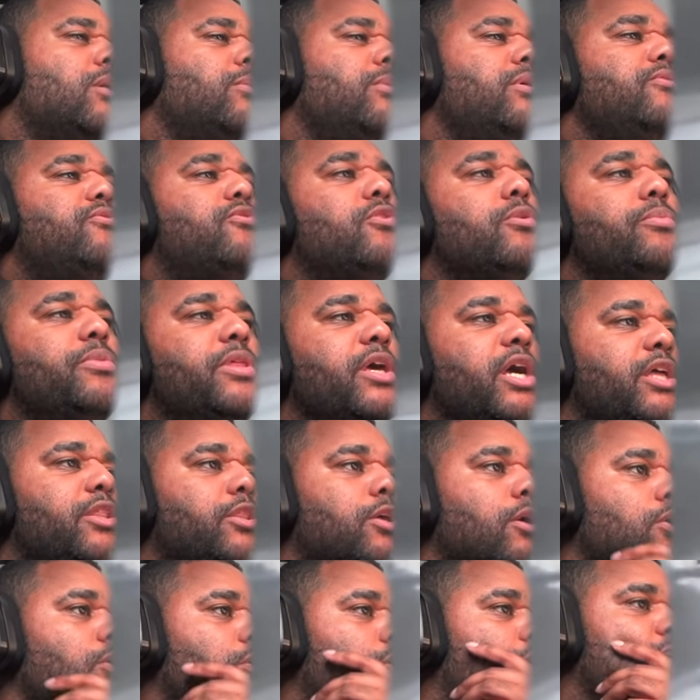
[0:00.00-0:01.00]
mean, from there,
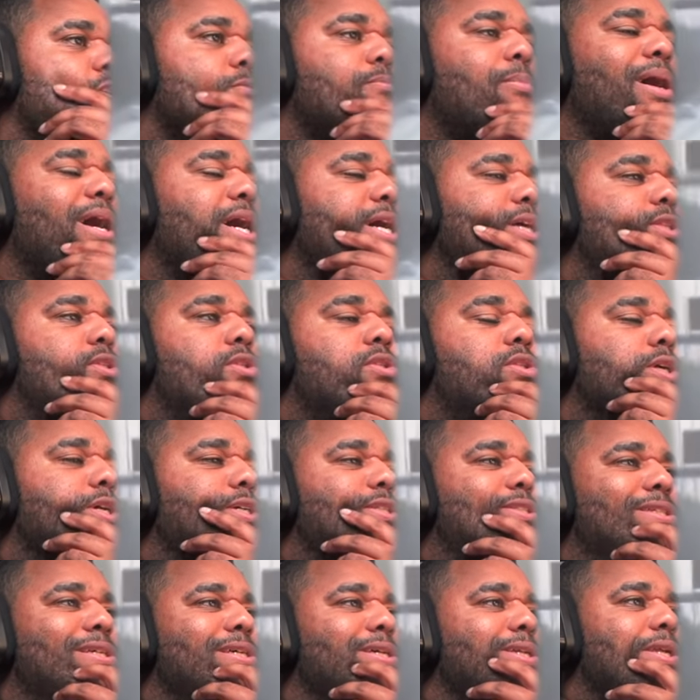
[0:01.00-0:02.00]
don't look as bad,
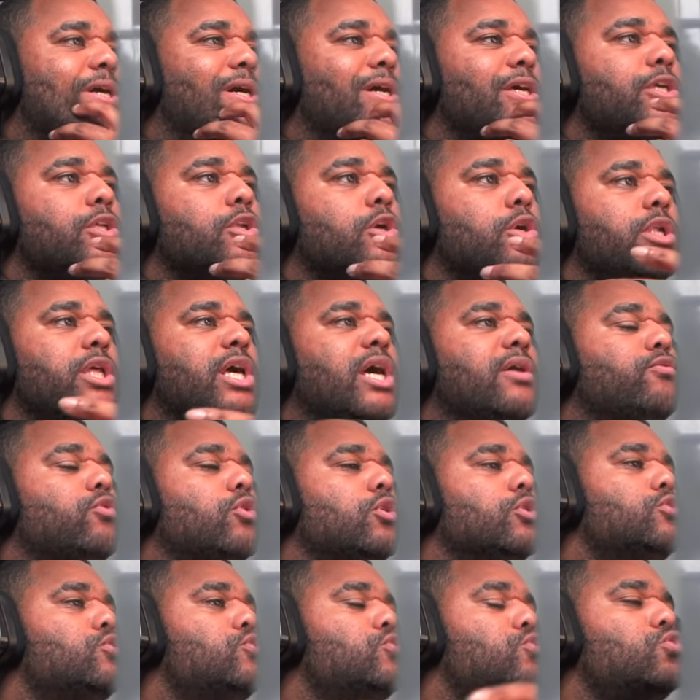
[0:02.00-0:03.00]
does it? Like, you know, they have
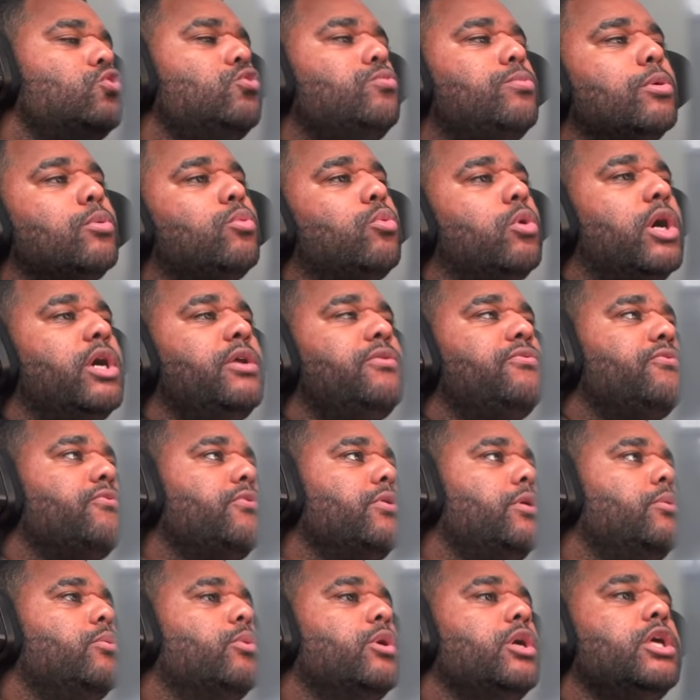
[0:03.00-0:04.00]
got a super wide
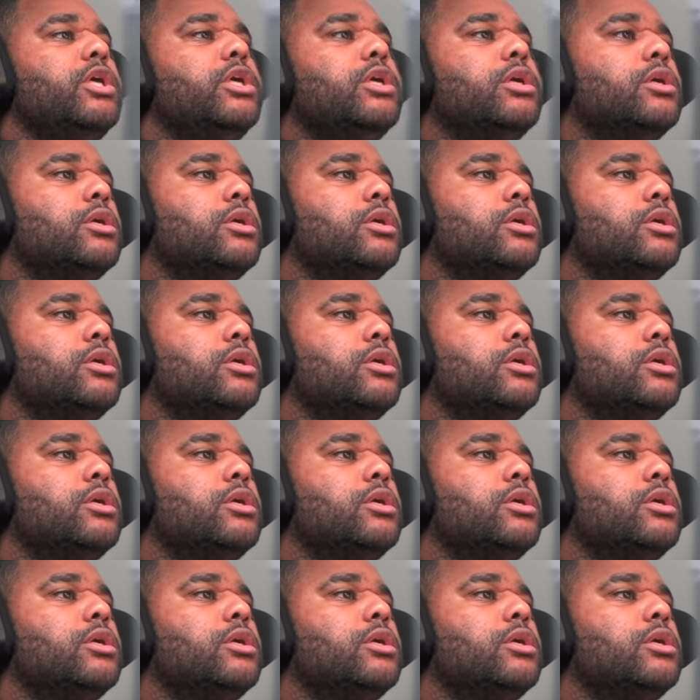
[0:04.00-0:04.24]
freeway.